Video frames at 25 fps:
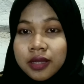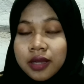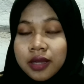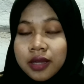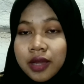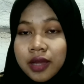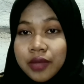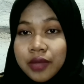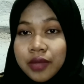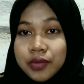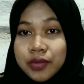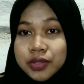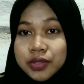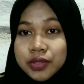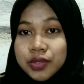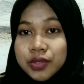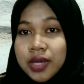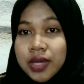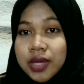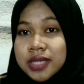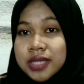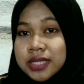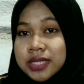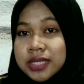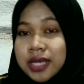I want to
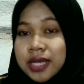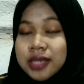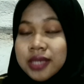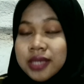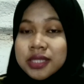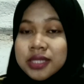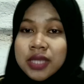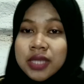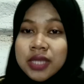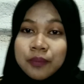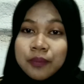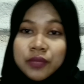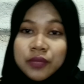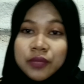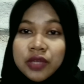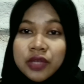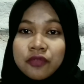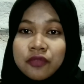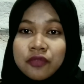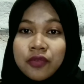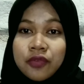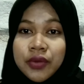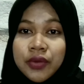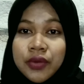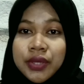ask something
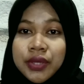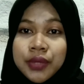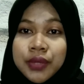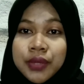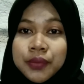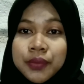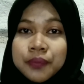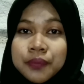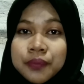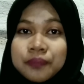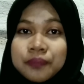for you.